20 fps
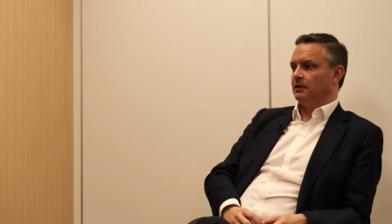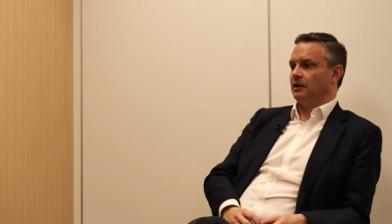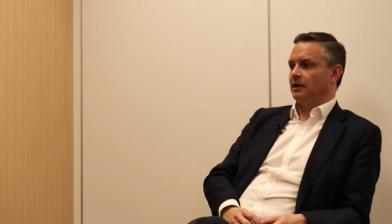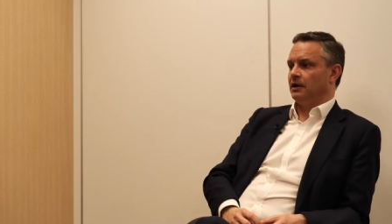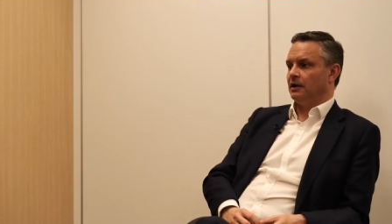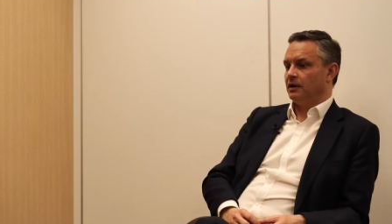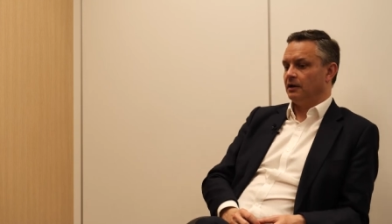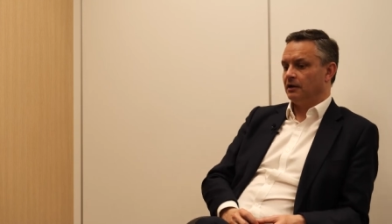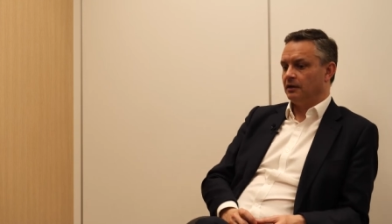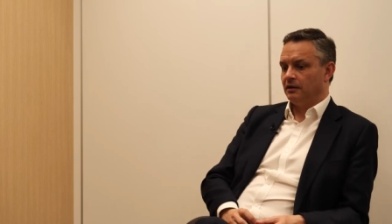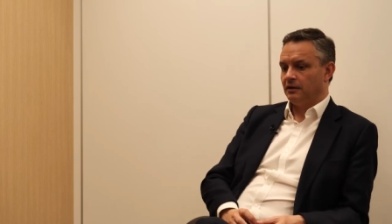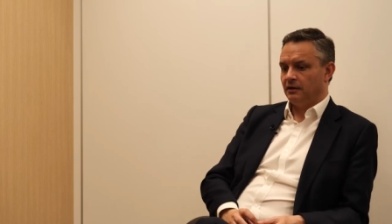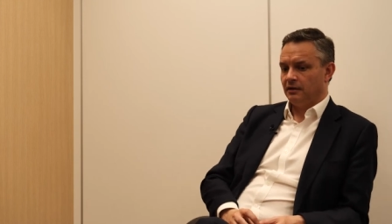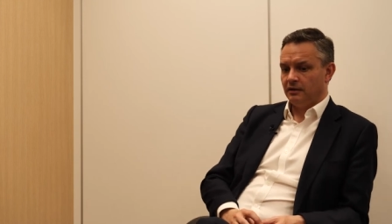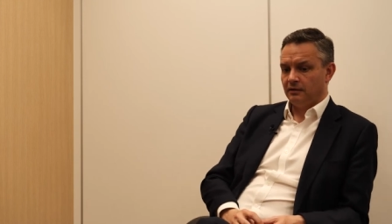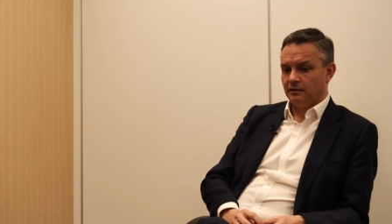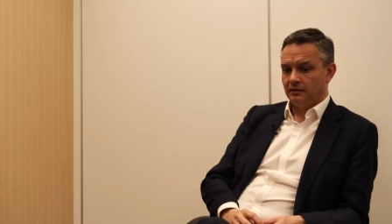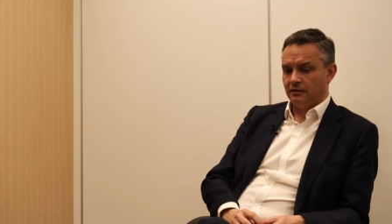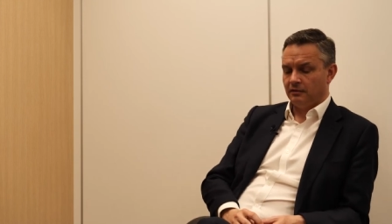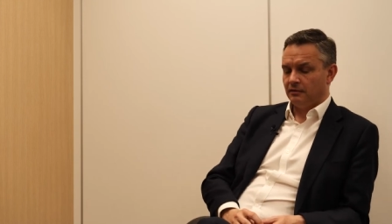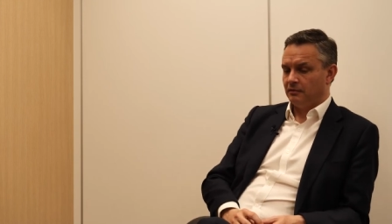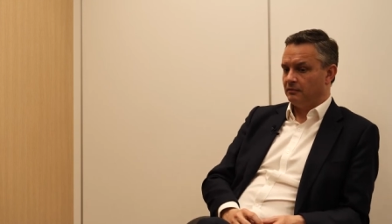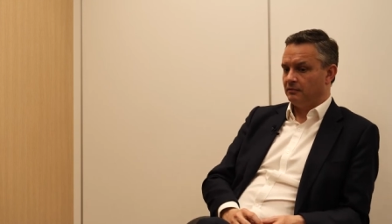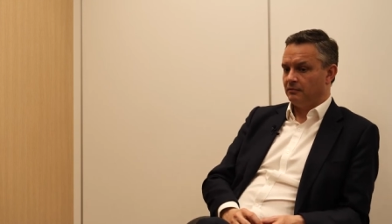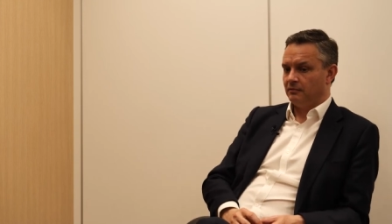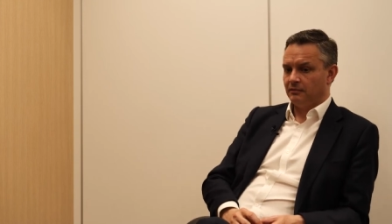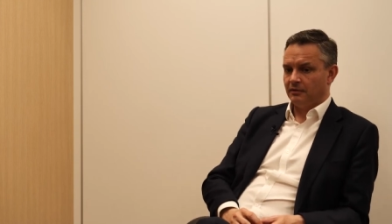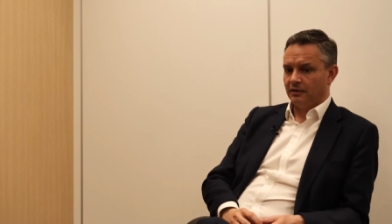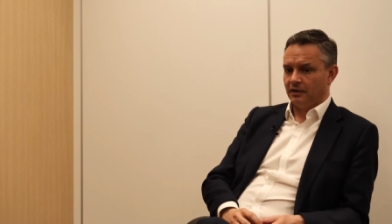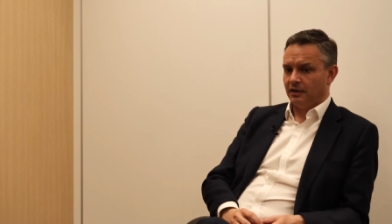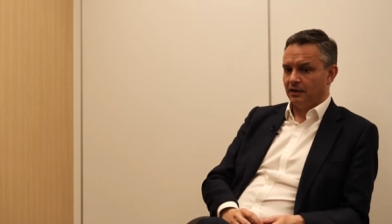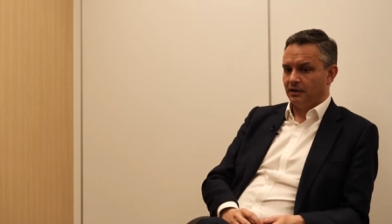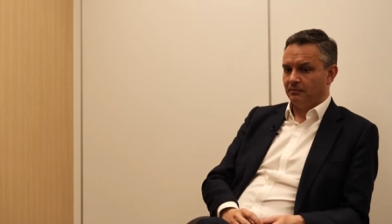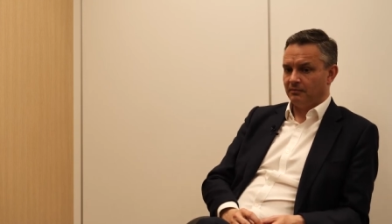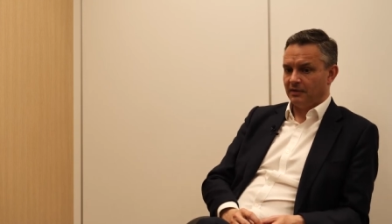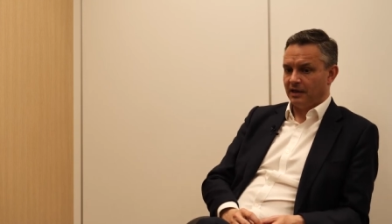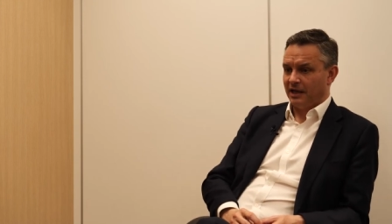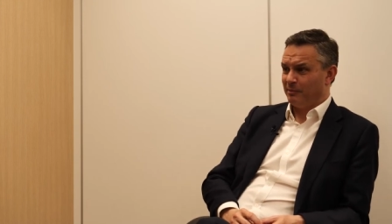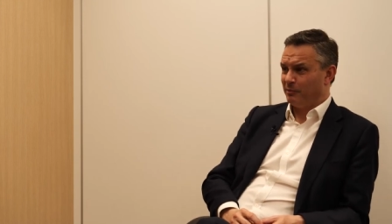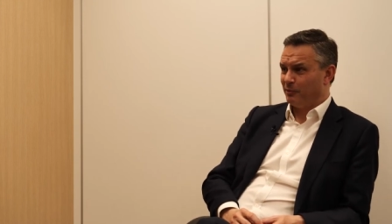uh, in
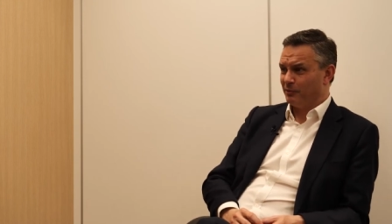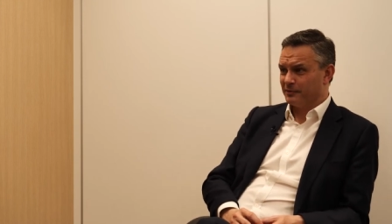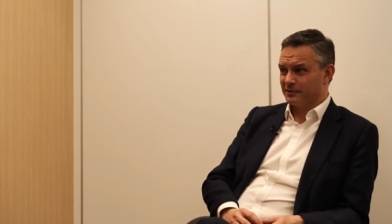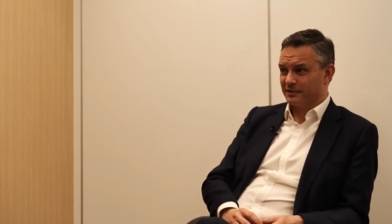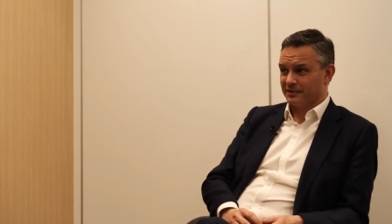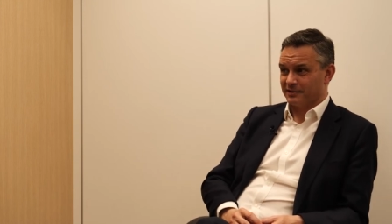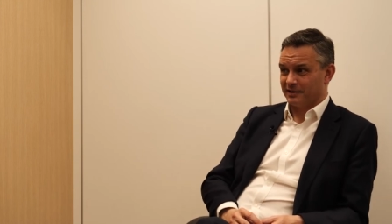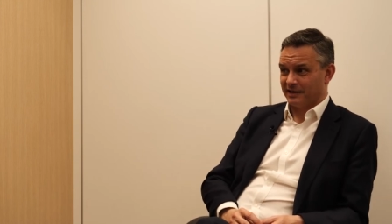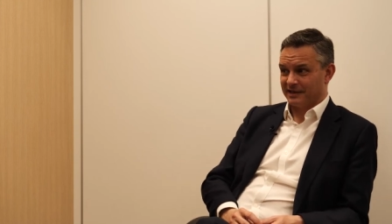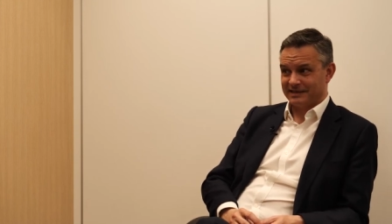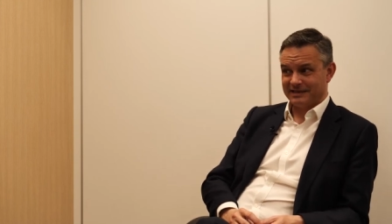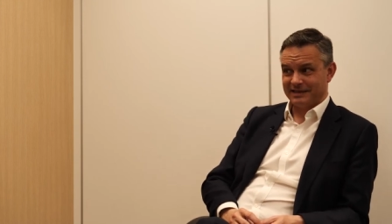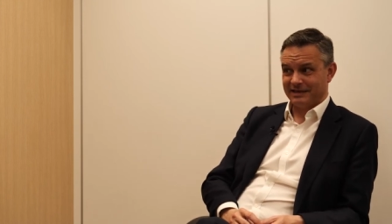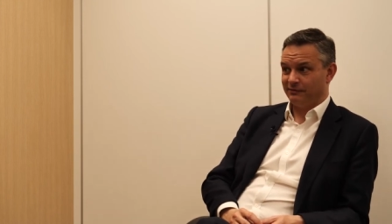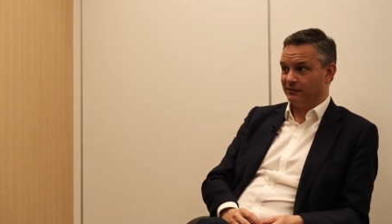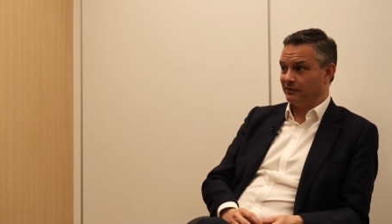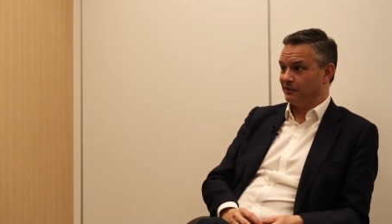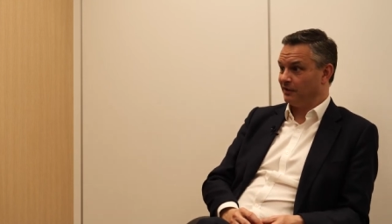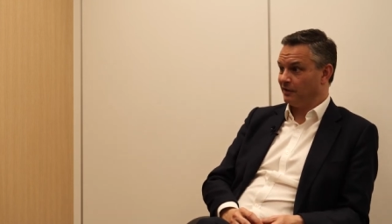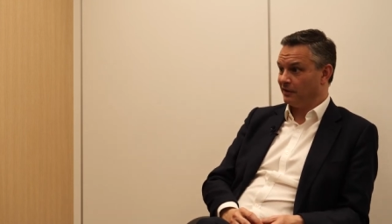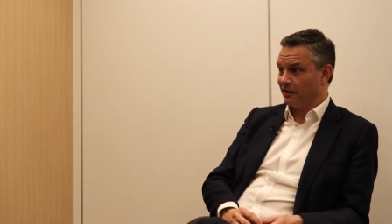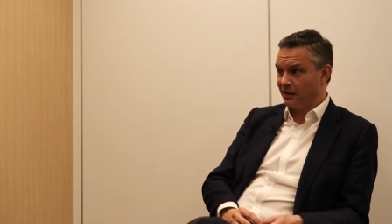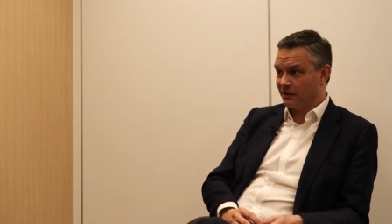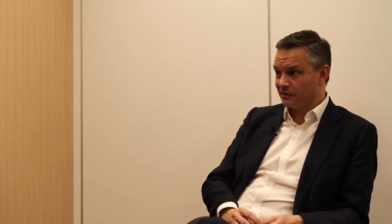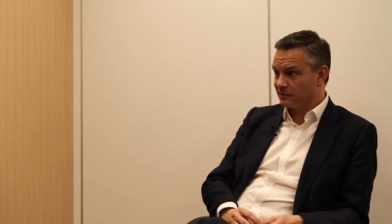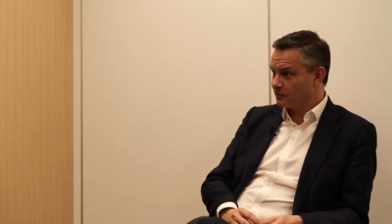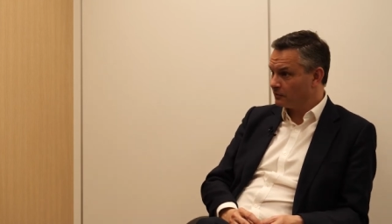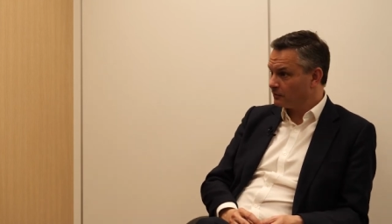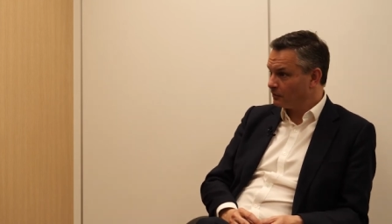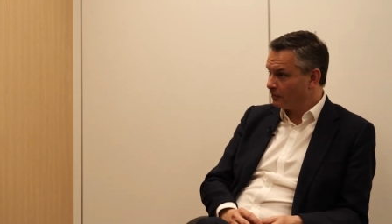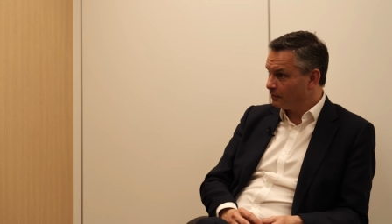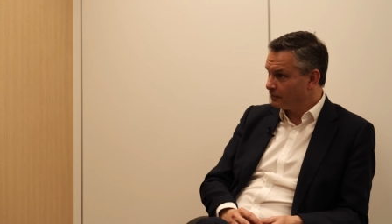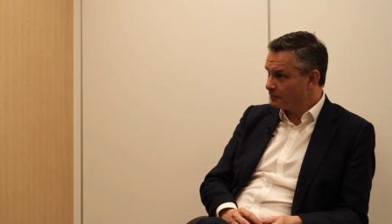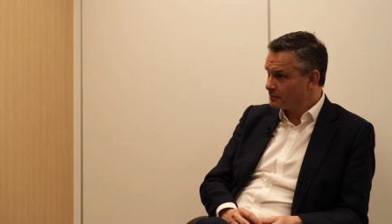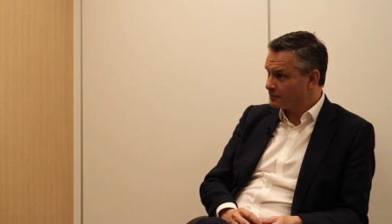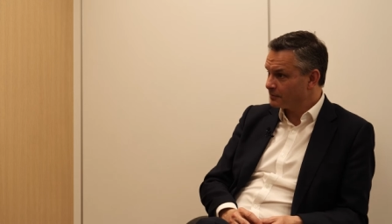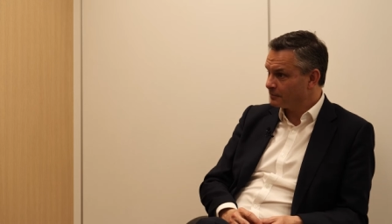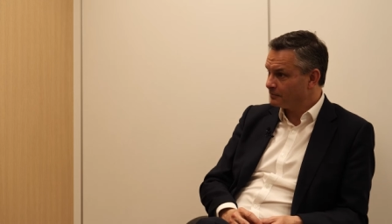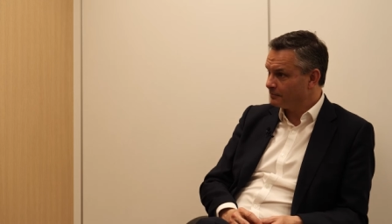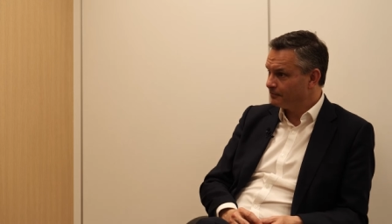um, apples it's like seventy thousand
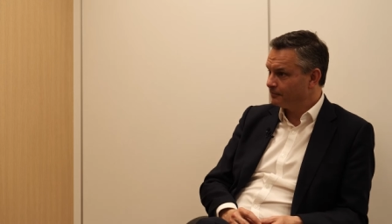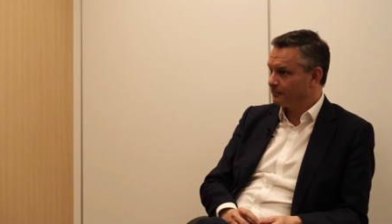dollars